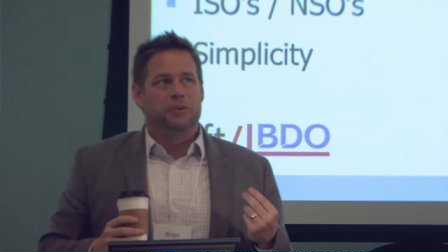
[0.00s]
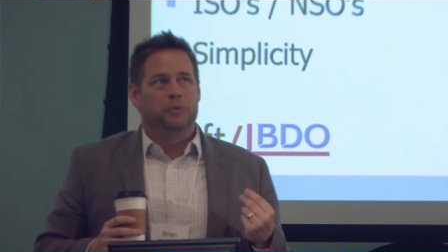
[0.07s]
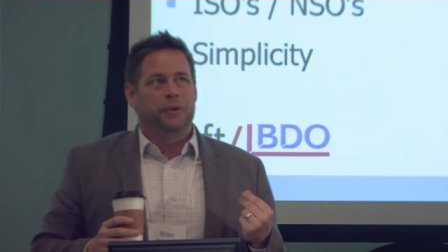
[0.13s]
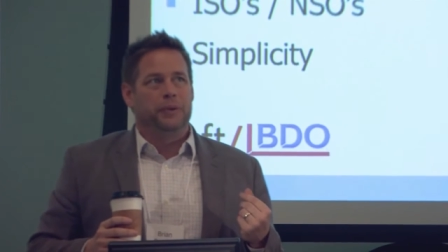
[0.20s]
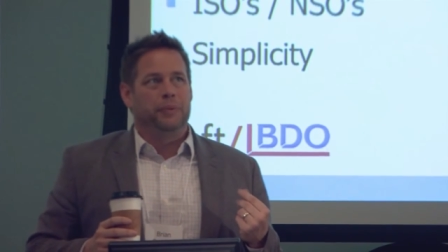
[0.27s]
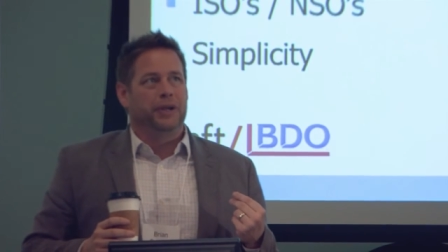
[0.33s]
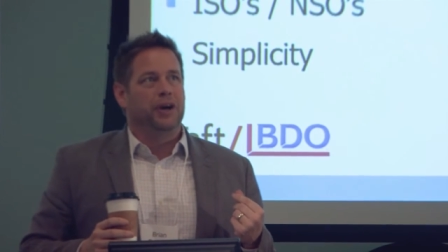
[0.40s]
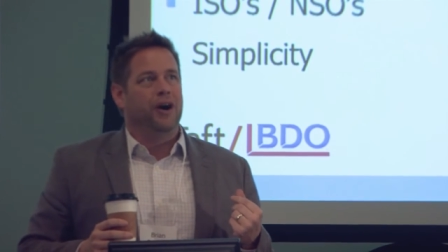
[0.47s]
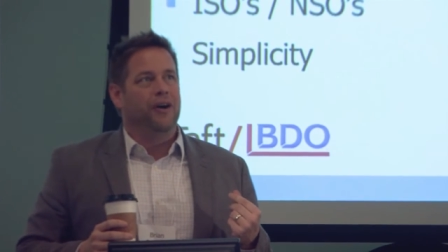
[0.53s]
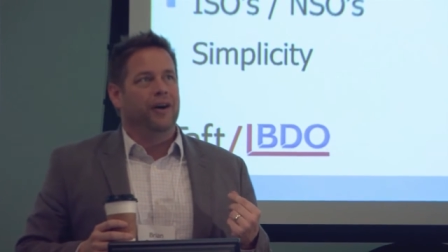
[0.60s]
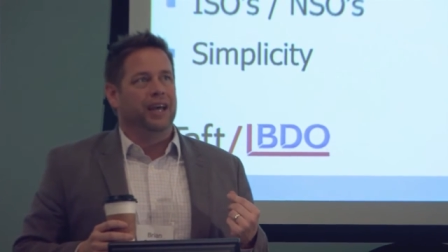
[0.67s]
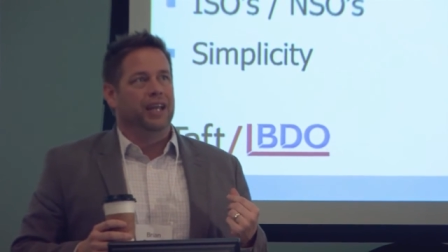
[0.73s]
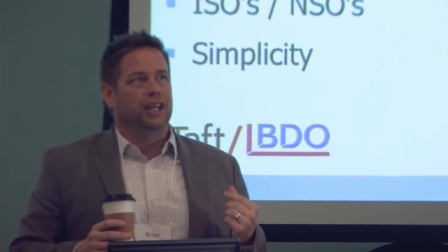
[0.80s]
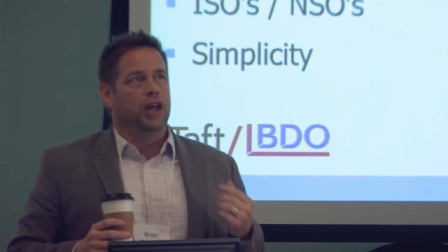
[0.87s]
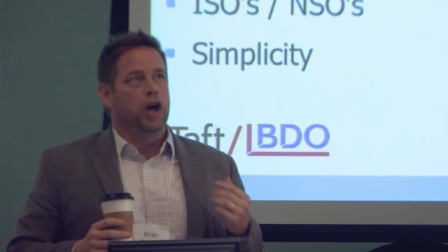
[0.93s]
what do you want to call
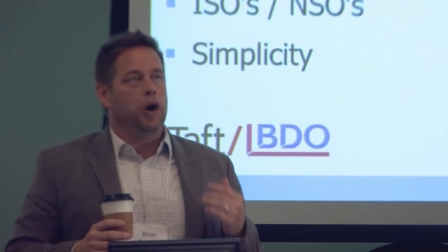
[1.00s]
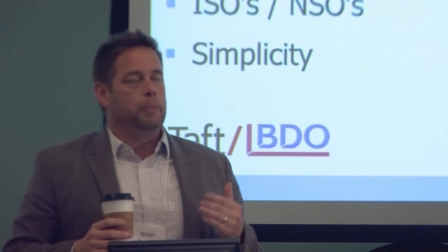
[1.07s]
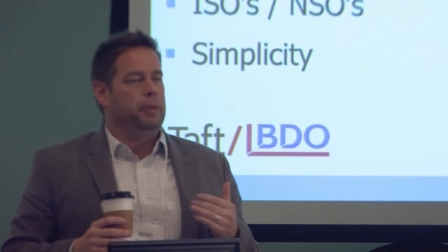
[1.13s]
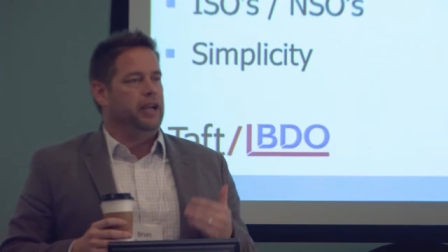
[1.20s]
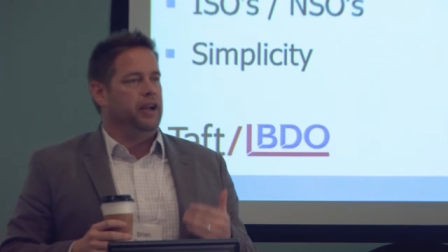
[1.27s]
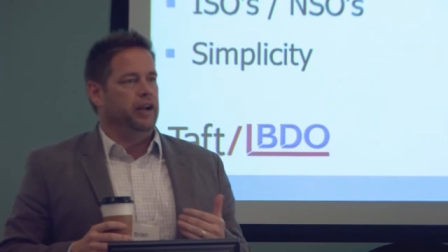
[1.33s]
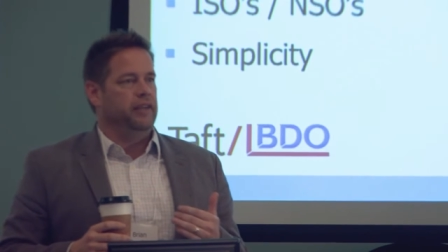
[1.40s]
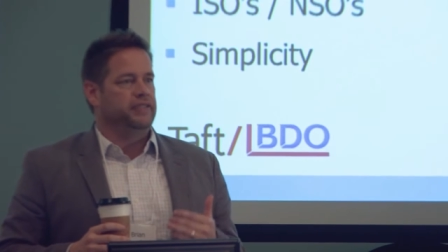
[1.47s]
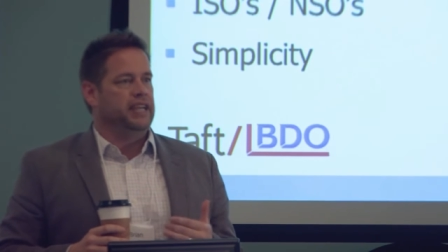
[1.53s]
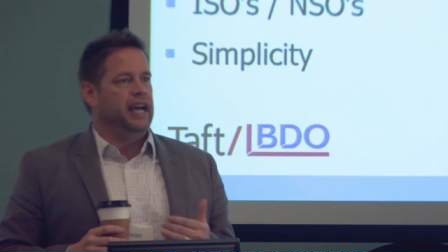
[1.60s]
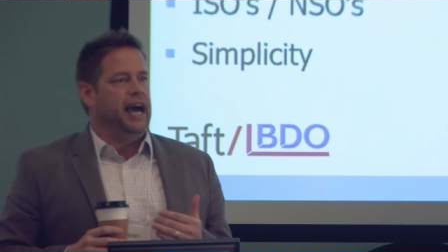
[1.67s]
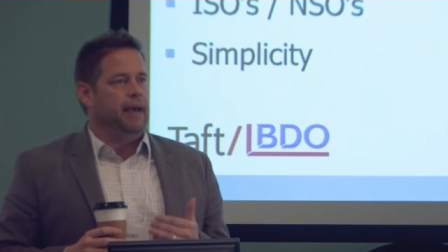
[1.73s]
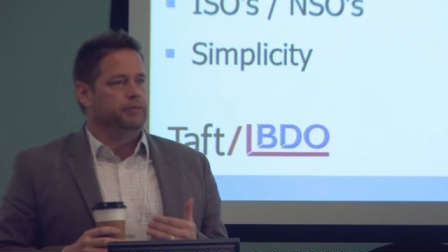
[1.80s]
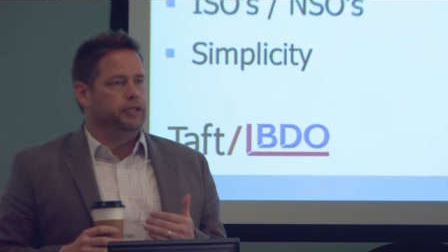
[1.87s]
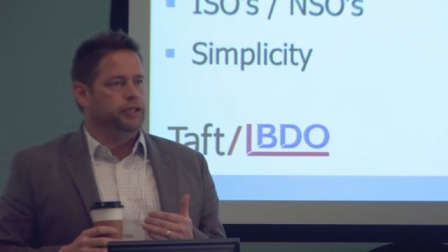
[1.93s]
it, a long period of
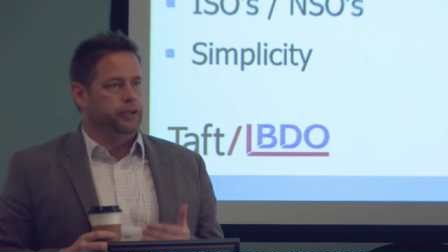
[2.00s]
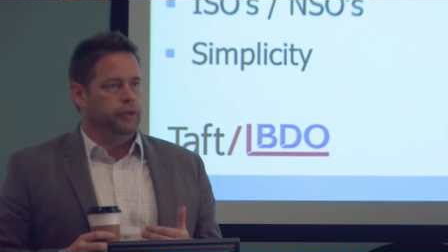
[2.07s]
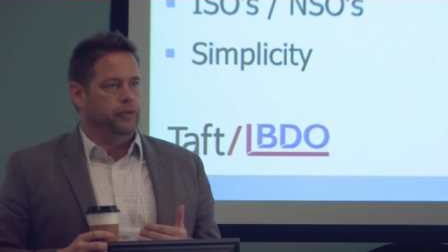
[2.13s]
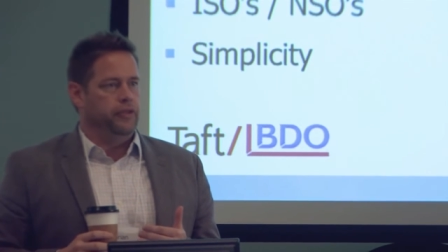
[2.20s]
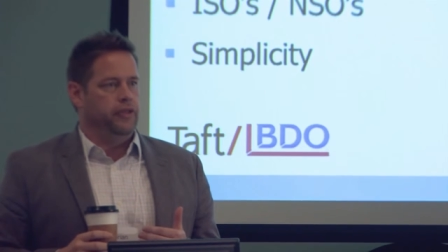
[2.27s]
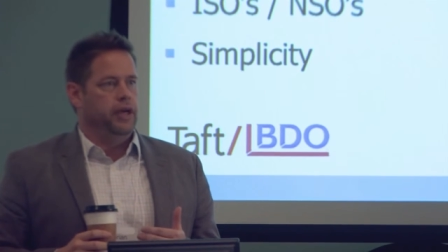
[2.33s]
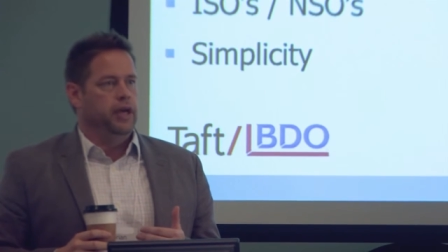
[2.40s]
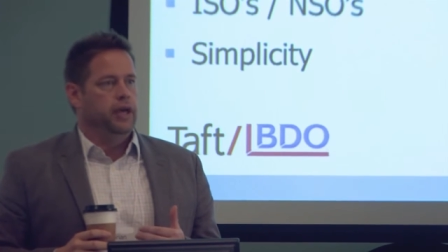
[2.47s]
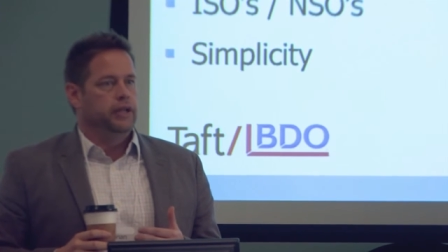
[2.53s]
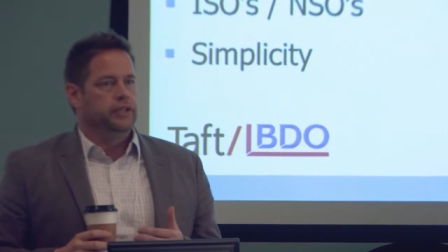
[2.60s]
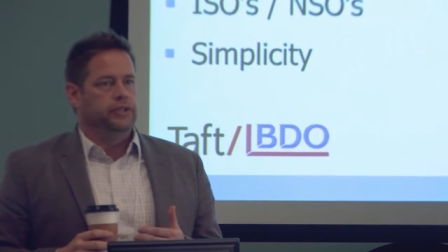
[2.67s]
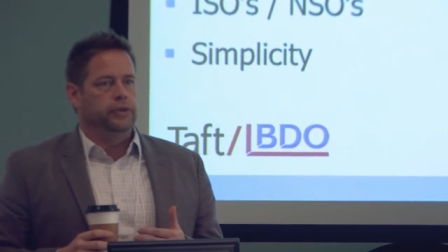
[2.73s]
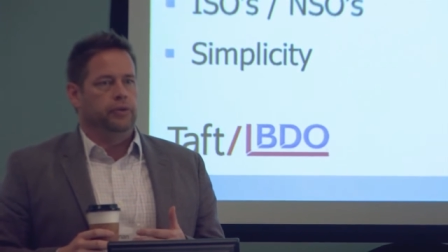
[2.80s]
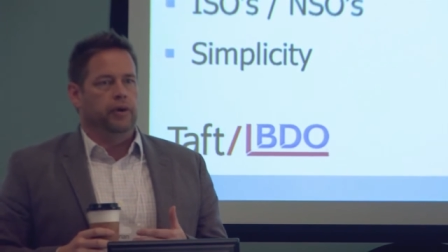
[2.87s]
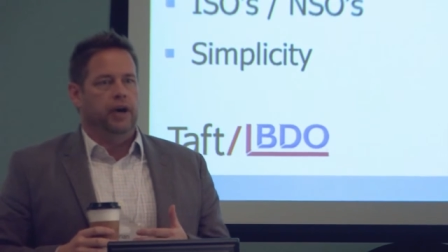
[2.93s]
time to do,
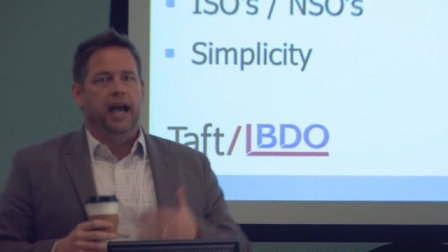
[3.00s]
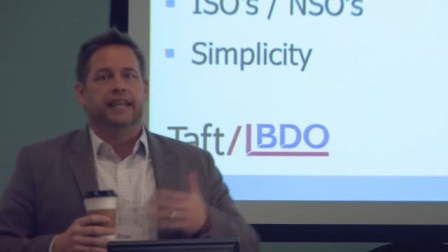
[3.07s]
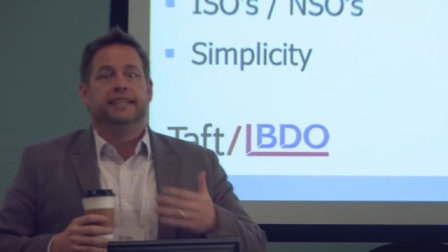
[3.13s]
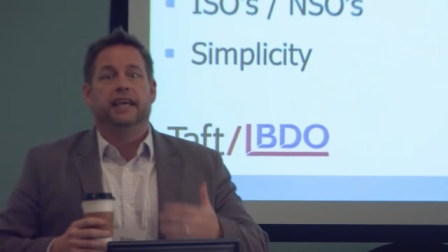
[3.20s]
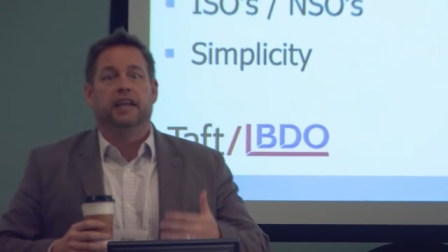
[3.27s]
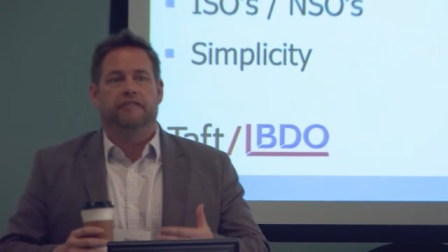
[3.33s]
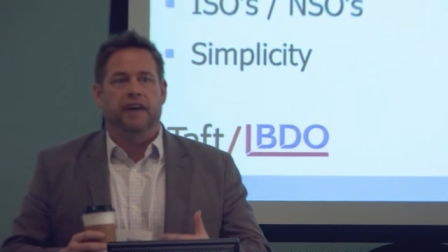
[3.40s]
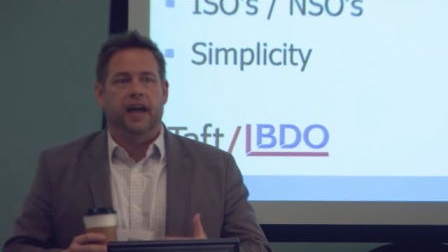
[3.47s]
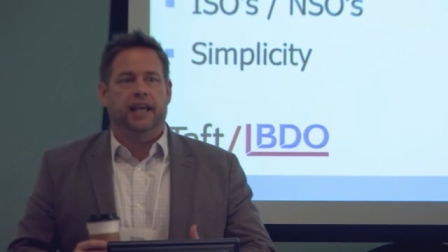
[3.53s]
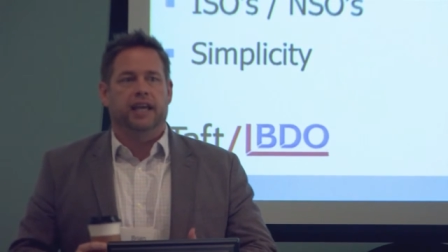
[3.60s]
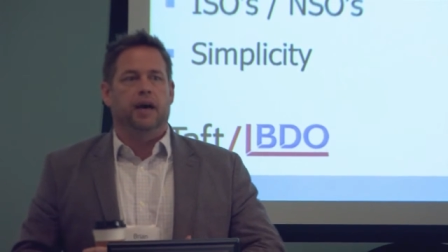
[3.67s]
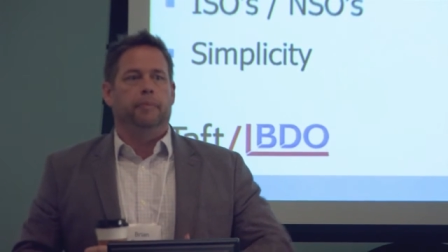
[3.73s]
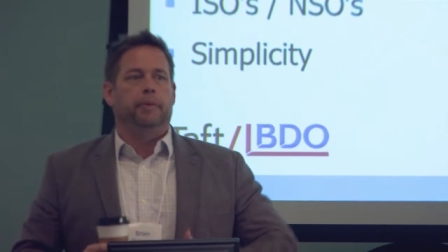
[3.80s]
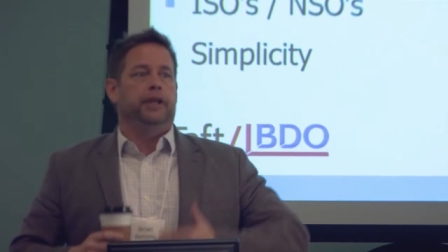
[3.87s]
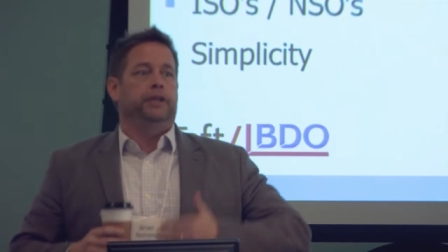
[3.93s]
to identify a
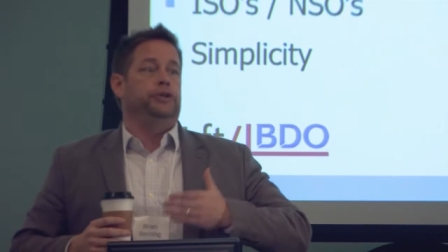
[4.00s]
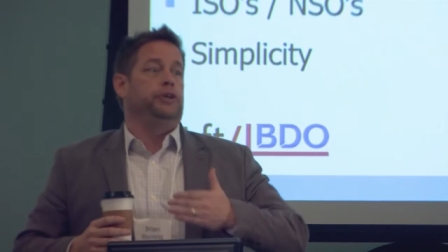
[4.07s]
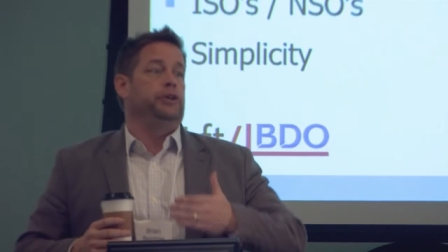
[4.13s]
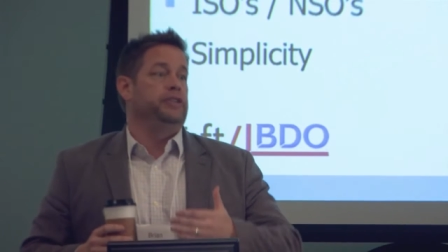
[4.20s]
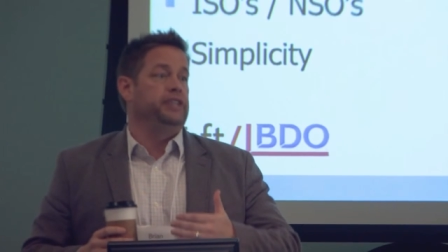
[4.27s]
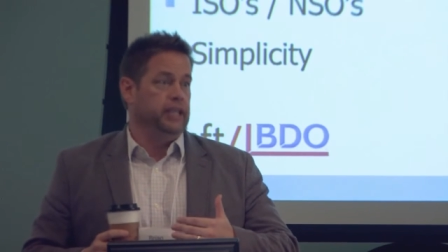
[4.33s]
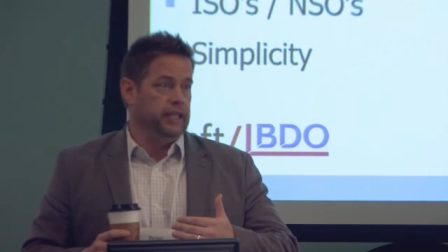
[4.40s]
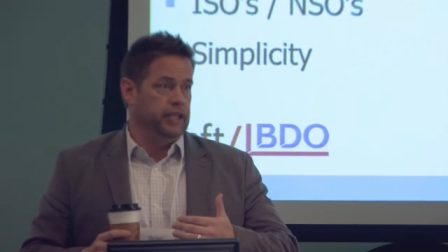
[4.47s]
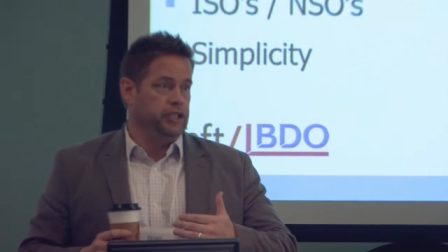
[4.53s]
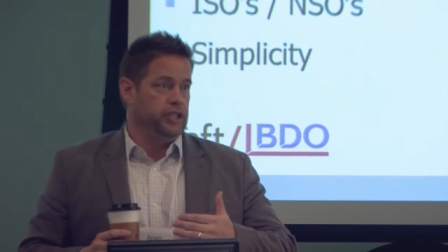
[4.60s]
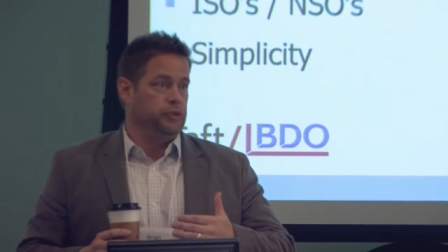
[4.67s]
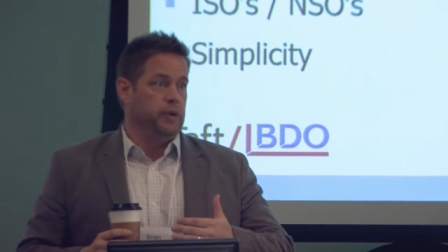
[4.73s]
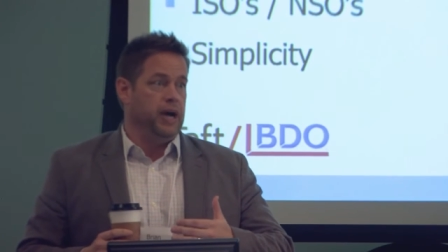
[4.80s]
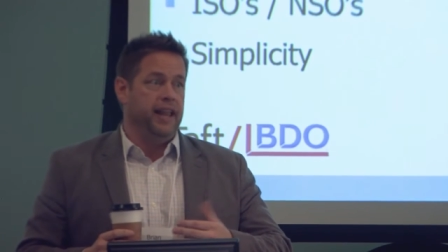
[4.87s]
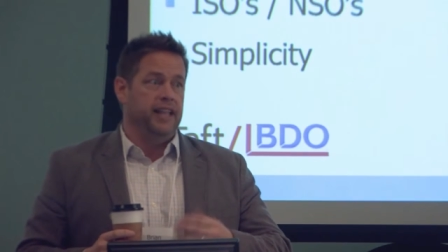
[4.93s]
company and do your
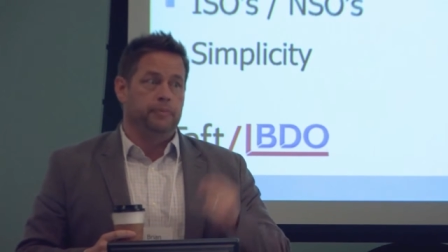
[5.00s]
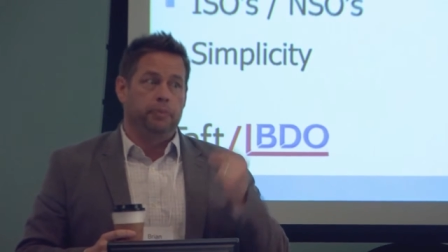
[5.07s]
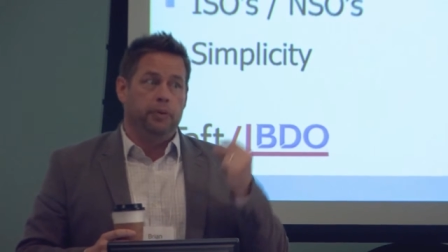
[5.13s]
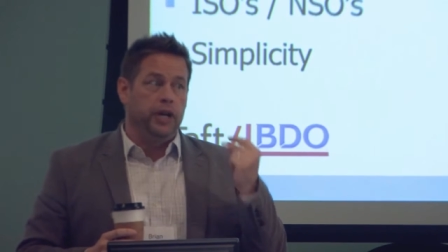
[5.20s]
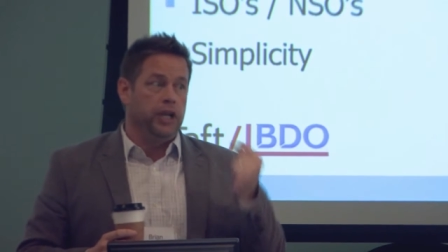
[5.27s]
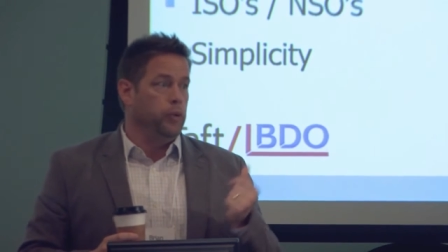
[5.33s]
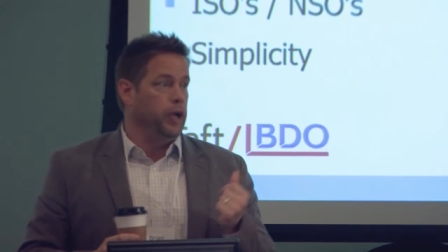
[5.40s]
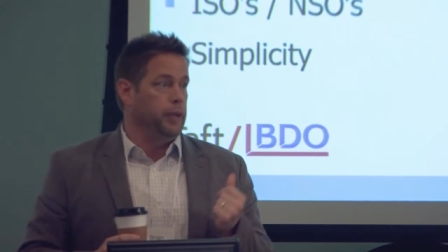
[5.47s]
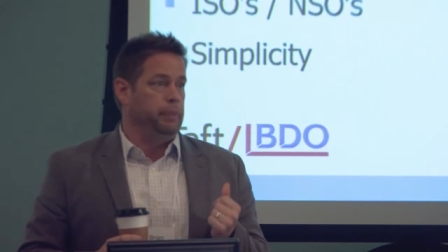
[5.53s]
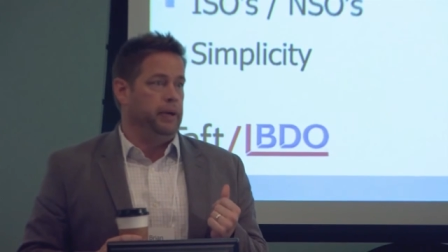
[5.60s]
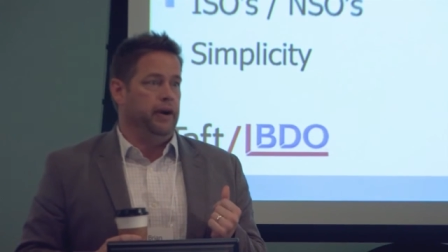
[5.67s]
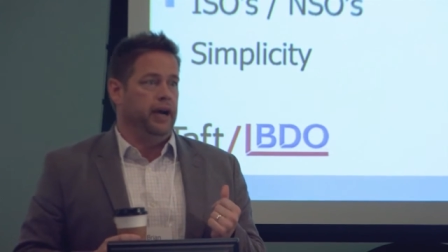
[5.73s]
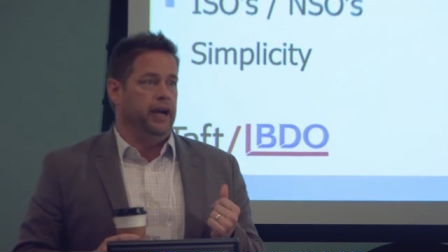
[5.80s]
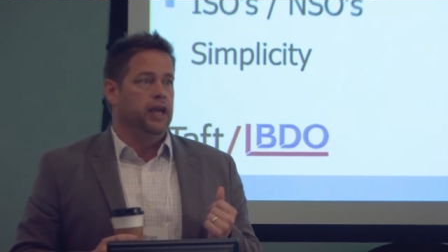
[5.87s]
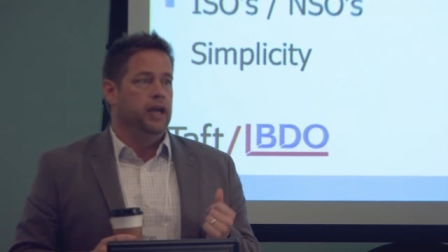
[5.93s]
diligence, right? It's a pretty quick
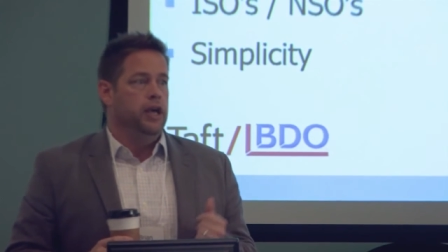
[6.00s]
period.